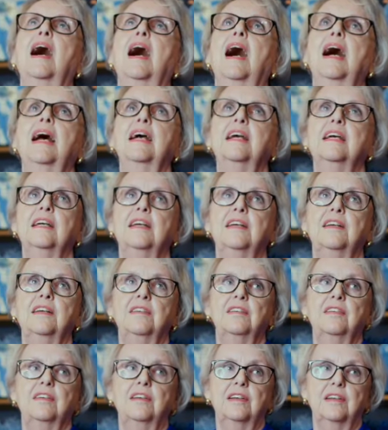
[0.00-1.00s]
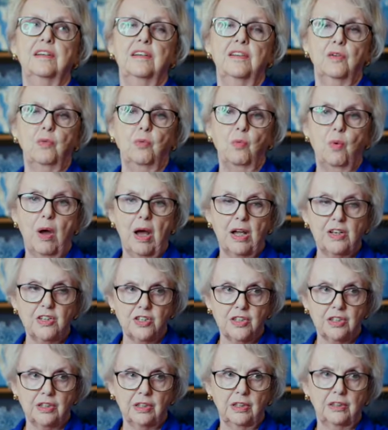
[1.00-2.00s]
I
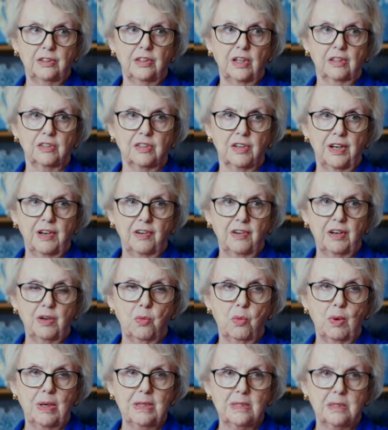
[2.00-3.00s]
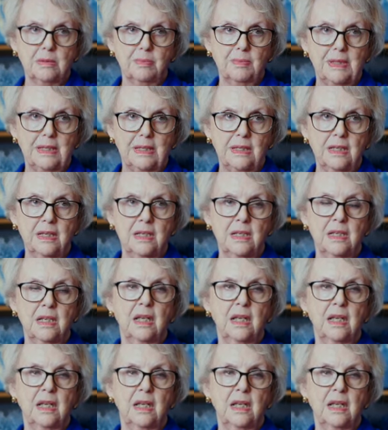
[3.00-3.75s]
watched Dr. Eric Westman.